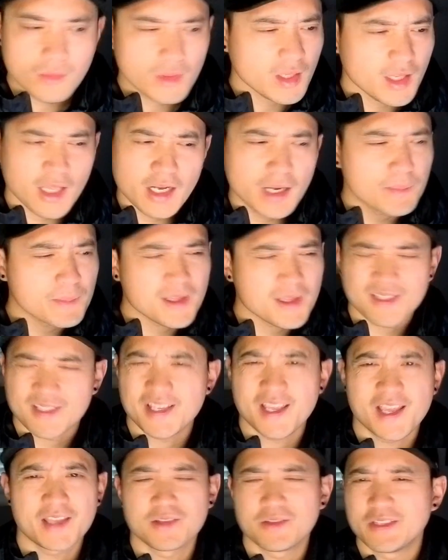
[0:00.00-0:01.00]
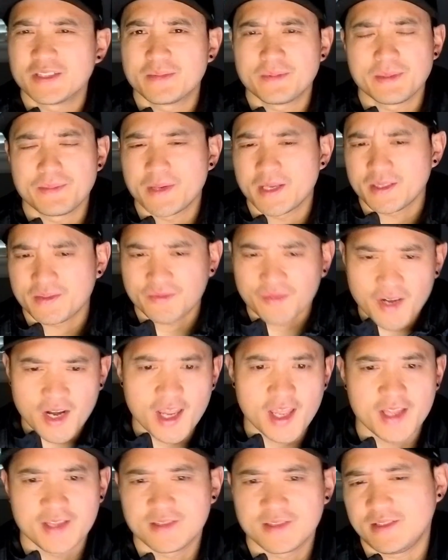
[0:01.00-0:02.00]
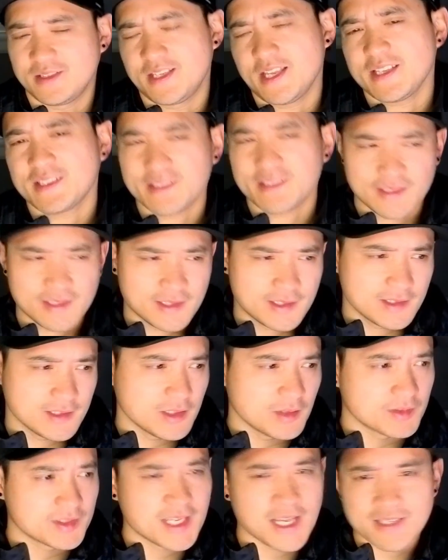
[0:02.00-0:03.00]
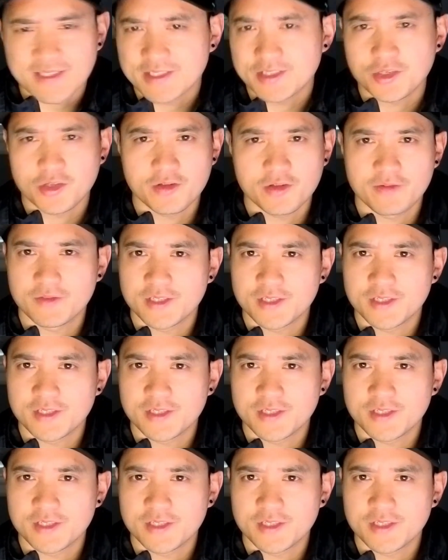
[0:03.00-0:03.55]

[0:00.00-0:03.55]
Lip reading: And I'm not saying you need to be best friends and text each other every